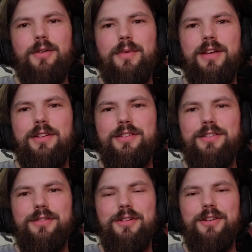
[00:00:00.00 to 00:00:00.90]
Oh, I held it
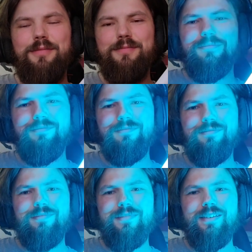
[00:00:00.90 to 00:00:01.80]
too long.
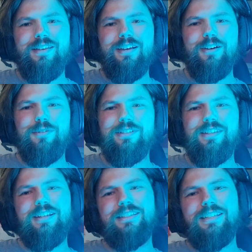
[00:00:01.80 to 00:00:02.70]
I went to
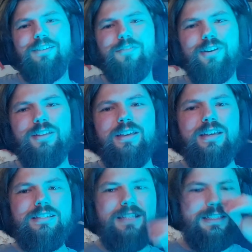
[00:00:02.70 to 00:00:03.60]
the next sound font.
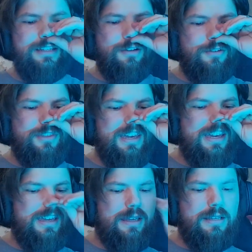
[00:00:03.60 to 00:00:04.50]
See, that's another
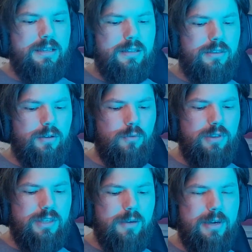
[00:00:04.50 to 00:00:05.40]
thing. The
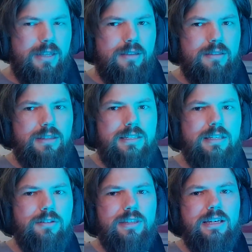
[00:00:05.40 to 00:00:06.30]
one thing about this
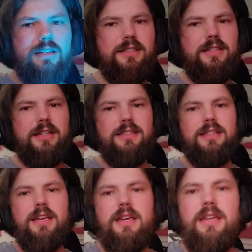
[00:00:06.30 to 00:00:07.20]
hilt that kind of
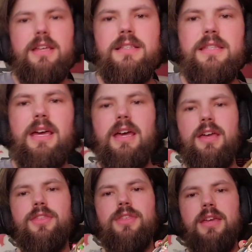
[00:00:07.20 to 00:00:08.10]
sucks is that
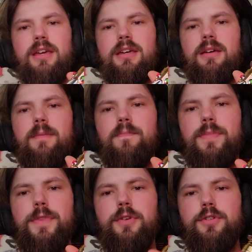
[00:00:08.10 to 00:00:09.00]
I think
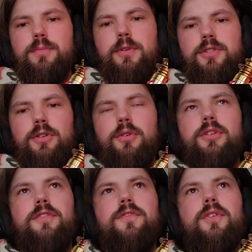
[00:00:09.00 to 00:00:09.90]
you're supposed to
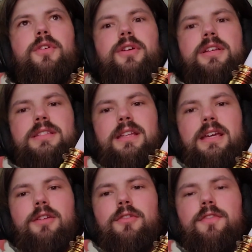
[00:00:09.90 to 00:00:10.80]
hold it for, because
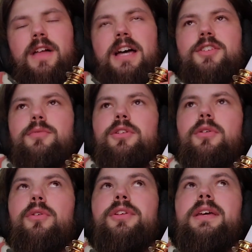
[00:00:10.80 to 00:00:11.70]
like it will flash when you
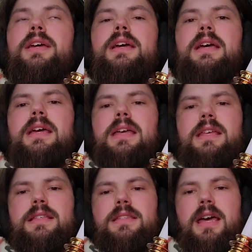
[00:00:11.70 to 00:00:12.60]
hold it,
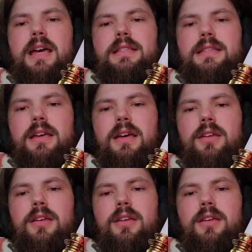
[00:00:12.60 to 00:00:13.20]
is that